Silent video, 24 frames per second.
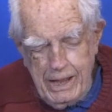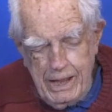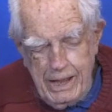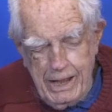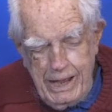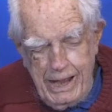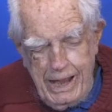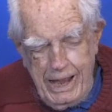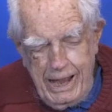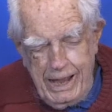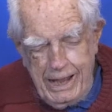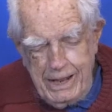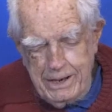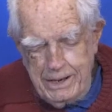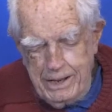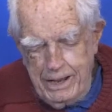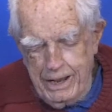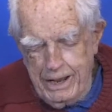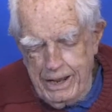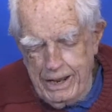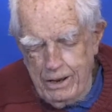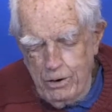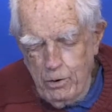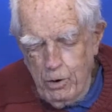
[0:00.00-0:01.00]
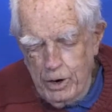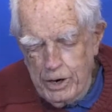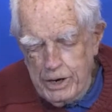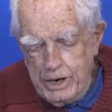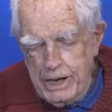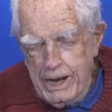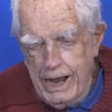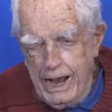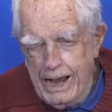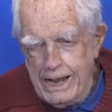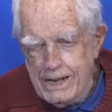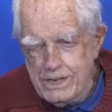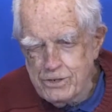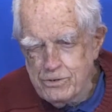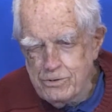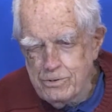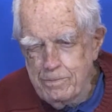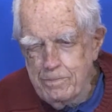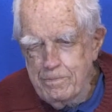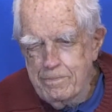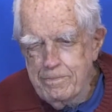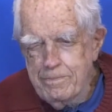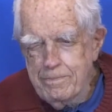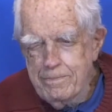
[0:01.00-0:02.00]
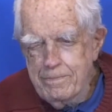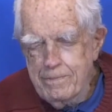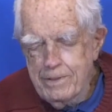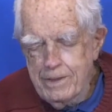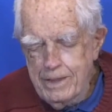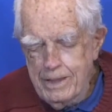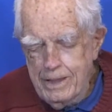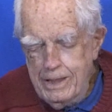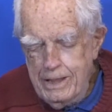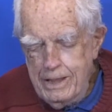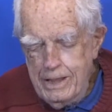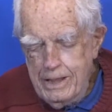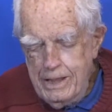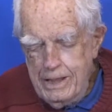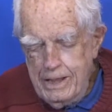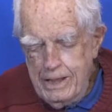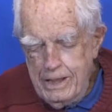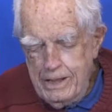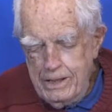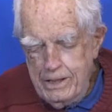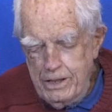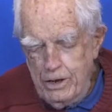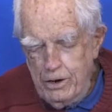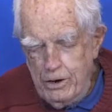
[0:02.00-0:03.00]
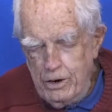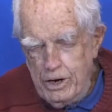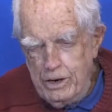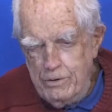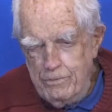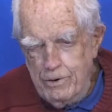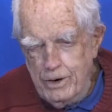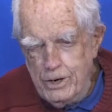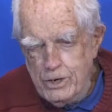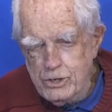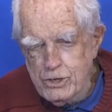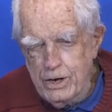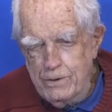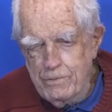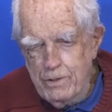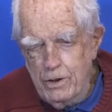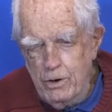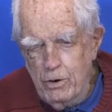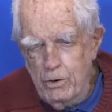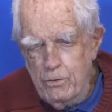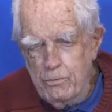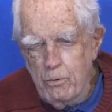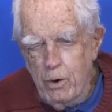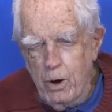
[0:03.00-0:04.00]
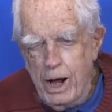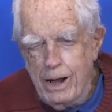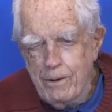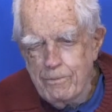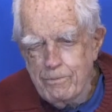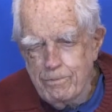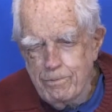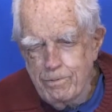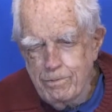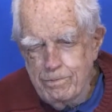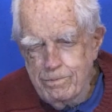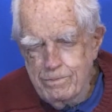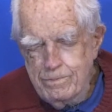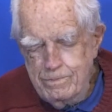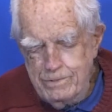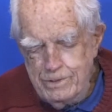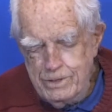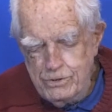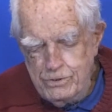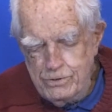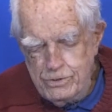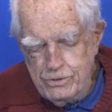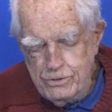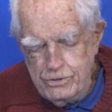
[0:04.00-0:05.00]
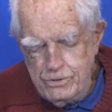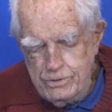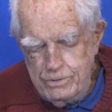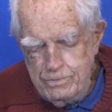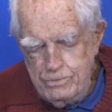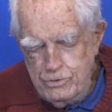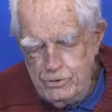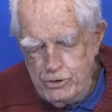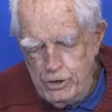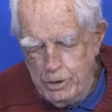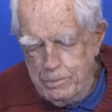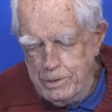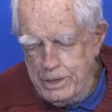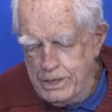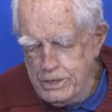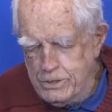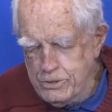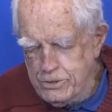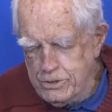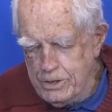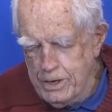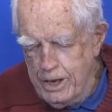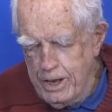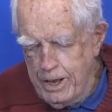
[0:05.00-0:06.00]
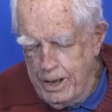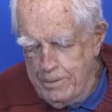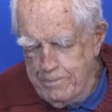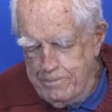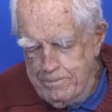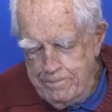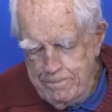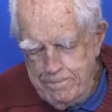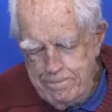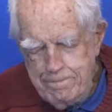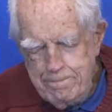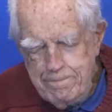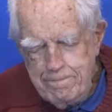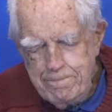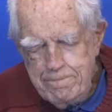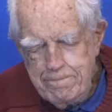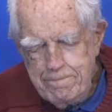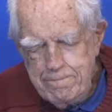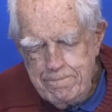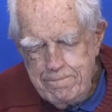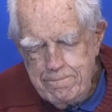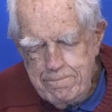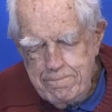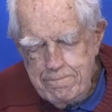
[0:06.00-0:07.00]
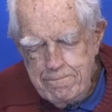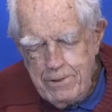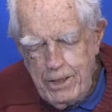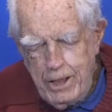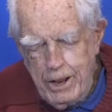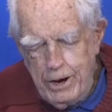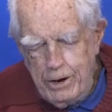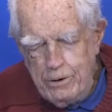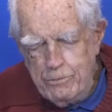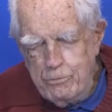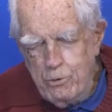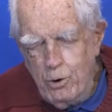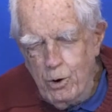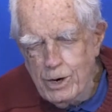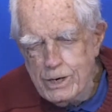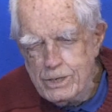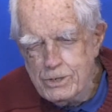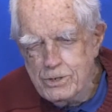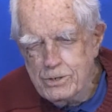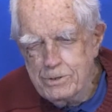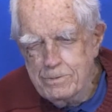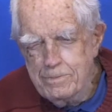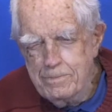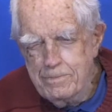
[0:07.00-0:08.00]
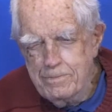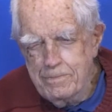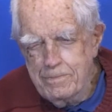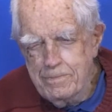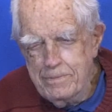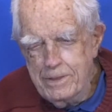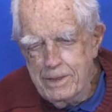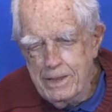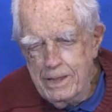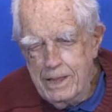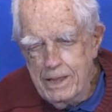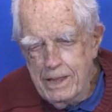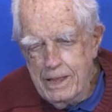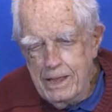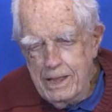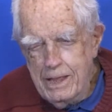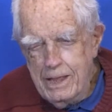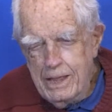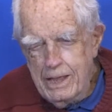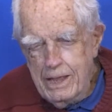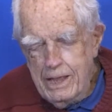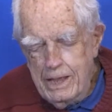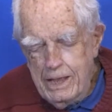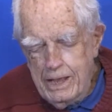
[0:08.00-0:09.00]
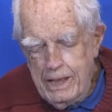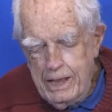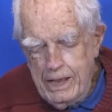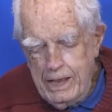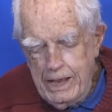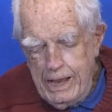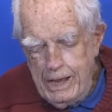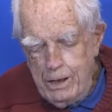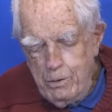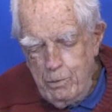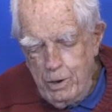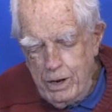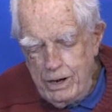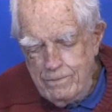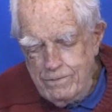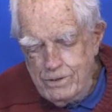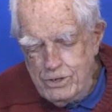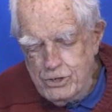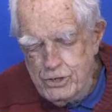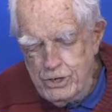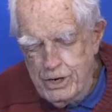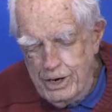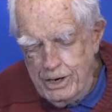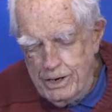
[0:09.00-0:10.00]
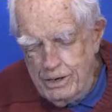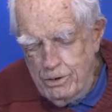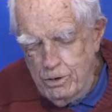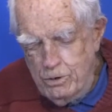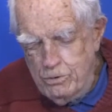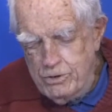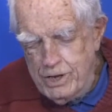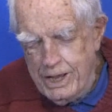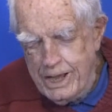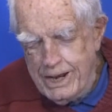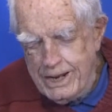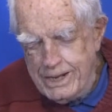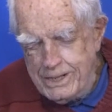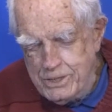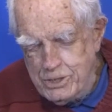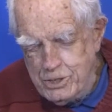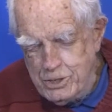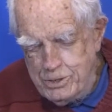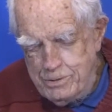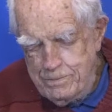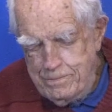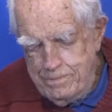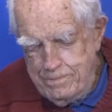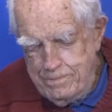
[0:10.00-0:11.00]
And uh, he organized the early version of the Luftwaffe, which was Germany's uh, Air Force. And one of his young lieutenants